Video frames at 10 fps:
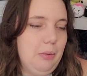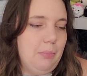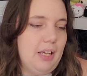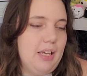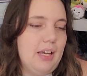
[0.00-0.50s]

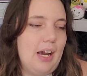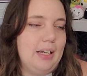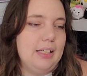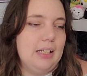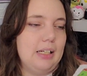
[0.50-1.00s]
But
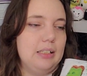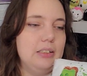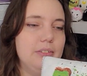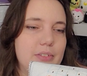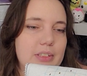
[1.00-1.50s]
I
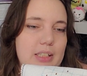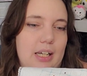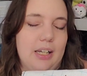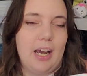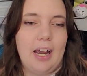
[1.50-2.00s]
was
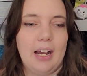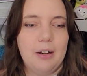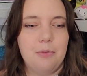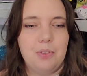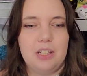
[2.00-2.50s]
like, I
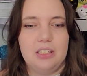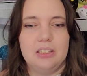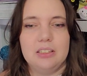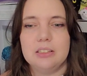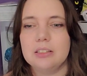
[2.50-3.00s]
have
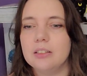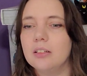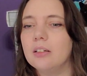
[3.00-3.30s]
this,